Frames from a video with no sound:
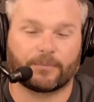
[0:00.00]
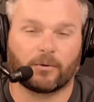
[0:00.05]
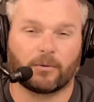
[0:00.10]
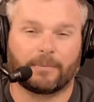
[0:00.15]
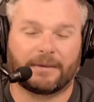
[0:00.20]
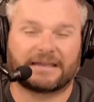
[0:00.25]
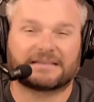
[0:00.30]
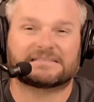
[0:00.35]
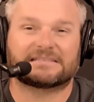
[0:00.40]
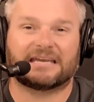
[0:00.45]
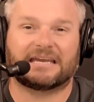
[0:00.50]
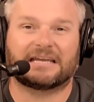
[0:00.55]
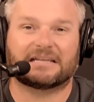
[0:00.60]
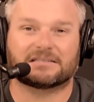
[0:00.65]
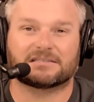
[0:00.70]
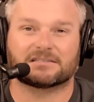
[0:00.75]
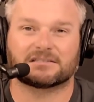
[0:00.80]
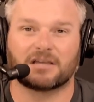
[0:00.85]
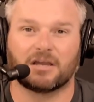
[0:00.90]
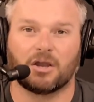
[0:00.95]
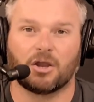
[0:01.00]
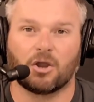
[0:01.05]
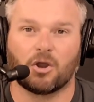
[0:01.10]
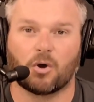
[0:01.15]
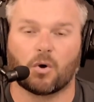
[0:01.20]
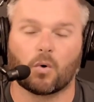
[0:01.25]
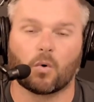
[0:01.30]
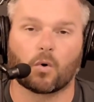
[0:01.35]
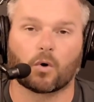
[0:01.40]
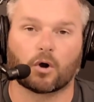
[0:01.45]
base hits
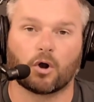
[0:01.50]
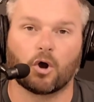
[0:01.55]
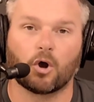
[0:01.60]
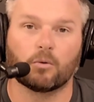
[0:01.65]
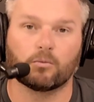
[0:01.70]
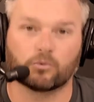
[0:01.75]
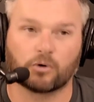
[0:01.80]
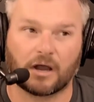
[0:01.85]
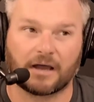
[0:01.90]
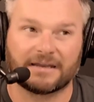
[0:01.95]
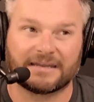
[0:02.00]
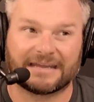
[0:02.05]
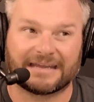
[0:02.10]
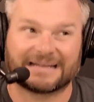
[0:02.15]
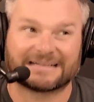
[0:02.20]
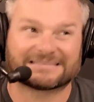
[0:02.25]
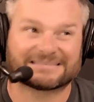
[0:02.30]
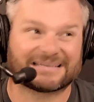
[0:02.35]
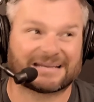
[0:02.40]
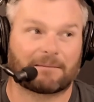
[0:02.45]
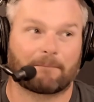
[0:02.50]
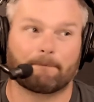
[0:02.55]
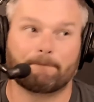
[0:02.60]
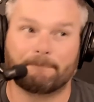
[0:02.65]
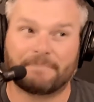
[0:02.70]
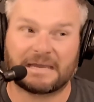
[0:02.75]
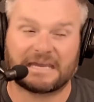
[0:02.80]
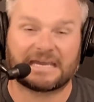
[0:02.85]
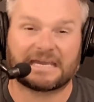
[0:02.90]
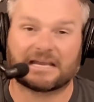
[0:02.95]
or home run hits, like
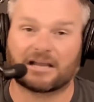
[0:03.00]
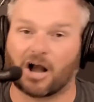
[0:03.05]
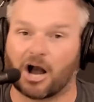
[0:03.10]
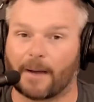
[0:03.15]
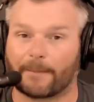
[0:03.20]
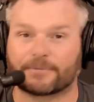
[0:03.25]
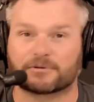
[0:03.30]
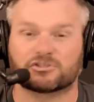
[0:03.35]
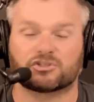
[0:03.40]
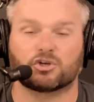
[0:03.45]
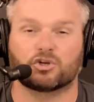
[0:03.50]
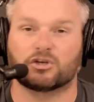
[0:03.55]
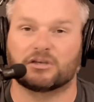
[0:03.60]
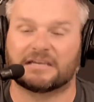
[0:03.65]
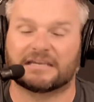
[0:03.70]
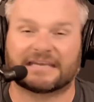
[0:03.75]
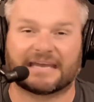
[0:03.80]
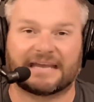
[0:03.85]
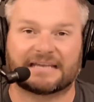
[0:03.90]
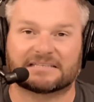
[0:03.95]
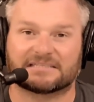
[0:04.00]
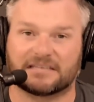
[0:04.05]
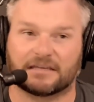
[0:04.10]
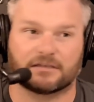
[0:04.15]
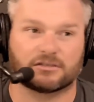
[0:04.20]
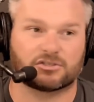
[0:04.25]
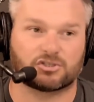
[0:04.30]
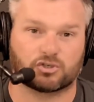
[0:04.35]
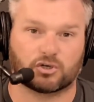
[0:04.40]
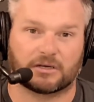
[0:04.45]
big opportunity case
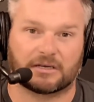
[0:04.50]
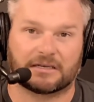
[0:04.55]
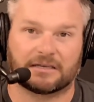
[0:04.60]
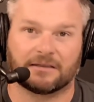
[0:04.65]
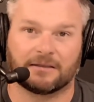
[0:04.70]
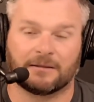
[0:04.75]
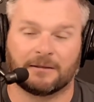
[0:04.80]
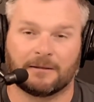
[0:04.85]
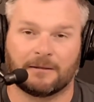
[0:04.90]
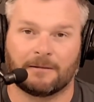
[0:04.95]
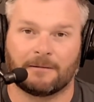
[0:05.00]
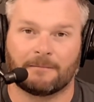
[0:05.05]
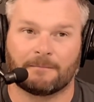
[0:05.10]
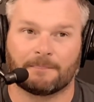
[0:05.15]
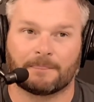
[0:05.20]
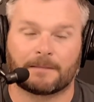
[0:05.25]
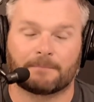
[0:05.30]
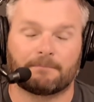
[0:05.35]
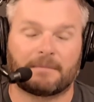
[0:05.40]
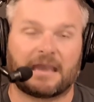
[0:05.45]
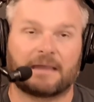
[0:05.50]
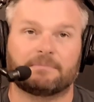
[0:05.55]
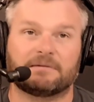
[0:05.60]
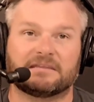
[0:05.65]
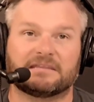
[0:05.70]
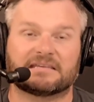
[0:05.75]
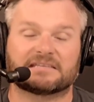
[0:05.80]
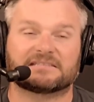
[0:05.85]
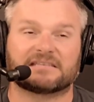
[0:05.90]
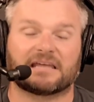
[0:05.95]
dentistry. Maybe
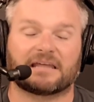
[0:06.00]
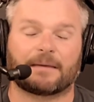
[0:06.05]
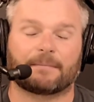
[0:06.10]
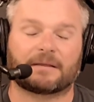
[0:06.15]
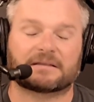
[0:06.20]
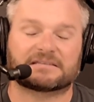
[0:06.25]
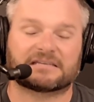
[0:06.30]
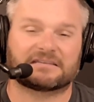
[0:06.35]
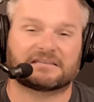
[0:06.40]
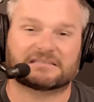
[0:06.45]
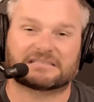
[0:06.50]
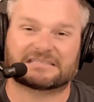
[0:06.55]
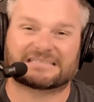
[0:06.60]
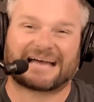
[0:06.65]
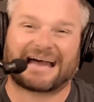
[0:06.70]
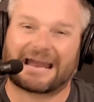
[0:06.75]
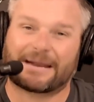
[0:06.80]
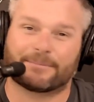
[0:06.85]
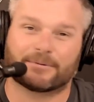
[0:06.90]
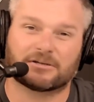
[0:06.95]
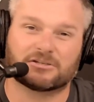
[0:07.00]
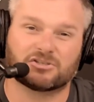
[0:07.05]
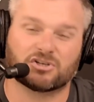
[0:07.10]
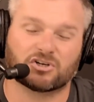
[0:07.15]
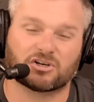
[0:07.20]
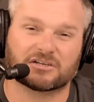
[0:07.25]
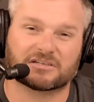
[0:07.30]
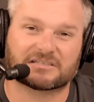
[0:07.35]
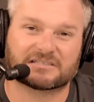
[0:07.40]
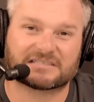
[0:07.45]
this, I'm not saying this is hybrids
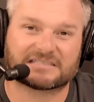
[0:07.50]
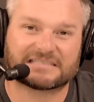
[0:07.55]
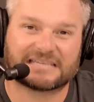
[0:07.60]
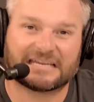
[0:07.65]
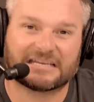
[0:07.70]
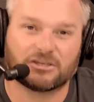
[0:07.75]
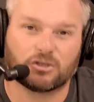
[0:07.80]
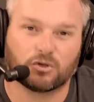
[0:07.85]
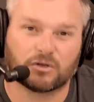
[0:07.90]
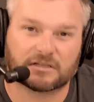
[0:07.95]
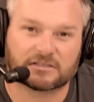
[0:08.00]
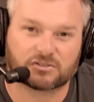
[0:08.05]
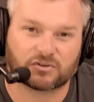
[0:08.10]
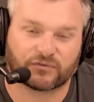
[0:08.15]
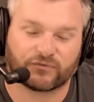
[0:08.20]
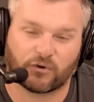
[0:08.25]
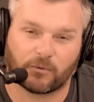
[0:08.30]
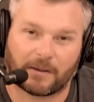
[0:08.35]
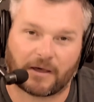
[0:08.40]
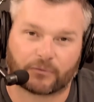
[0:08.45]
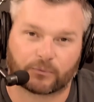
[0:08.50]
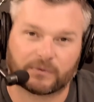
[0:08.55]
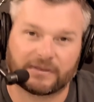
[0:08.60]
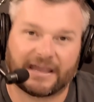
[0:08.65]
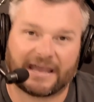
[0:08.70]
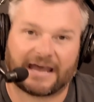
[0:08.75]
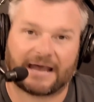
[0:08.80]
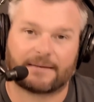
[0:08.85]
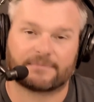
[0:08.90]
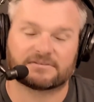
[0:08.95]
or 10 units or full mouth
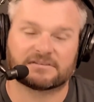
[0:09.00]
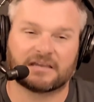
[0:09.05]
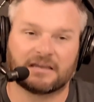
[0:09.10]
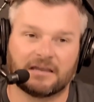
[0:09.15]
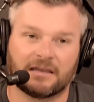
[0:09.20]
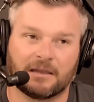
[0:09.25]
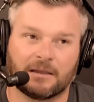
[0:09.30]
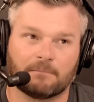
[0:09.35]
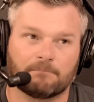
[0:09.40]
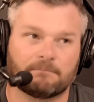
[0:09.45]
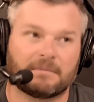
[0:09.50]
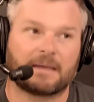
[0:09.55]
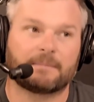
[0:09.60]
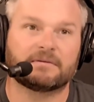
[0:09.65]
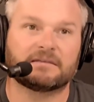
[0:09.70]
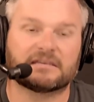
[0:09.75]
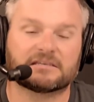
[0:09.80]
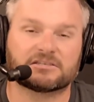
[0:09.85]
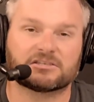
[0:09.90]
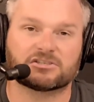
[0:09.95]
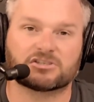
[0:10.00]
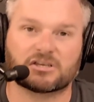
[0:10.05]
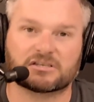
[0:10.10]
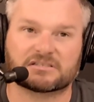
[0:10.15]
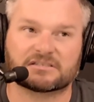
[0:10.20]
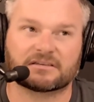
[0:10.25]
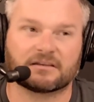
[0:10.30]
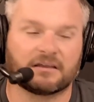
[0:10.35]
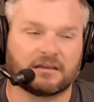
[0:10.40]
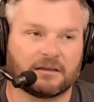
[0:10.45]
rehabs. Maybe this is just